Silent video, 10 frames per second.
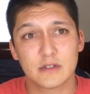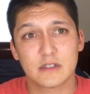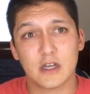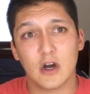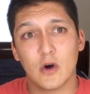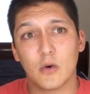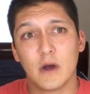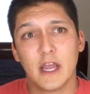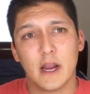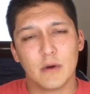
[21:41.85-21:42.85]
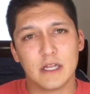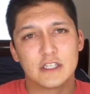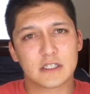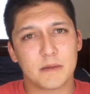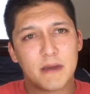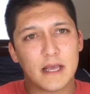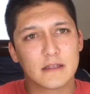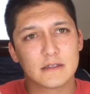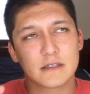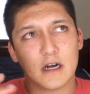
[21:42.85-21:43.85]
So it really just
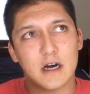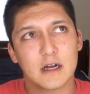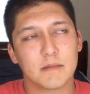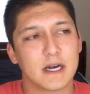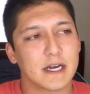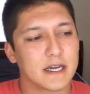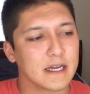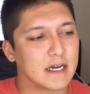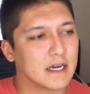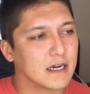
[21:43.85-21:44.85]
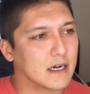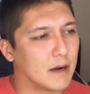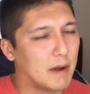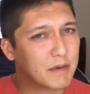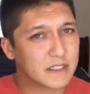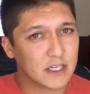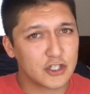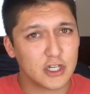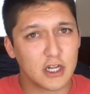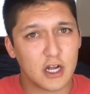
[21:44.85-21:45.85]
depends on my
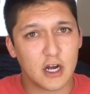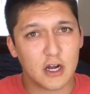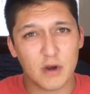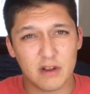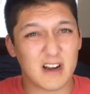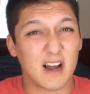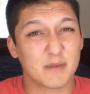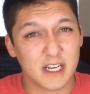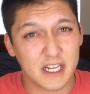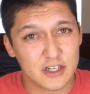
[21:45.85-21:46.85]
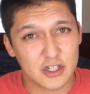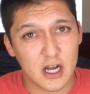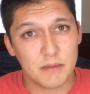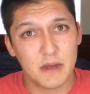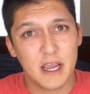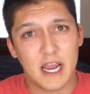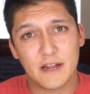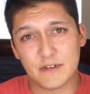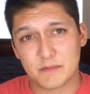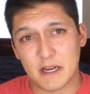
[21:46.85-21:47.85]
position, on whether or not I'm going to get a shop and
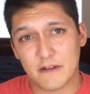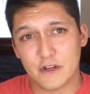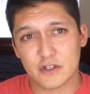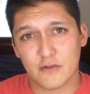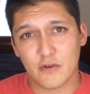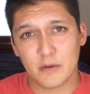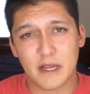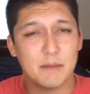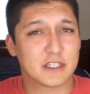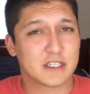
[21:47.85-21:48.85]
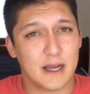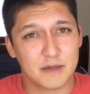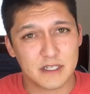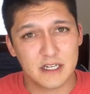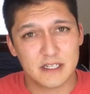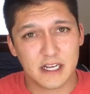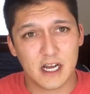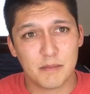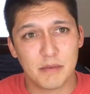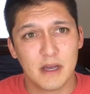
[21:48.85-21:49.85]
if it's beneficial for me, how much time it's going to take up.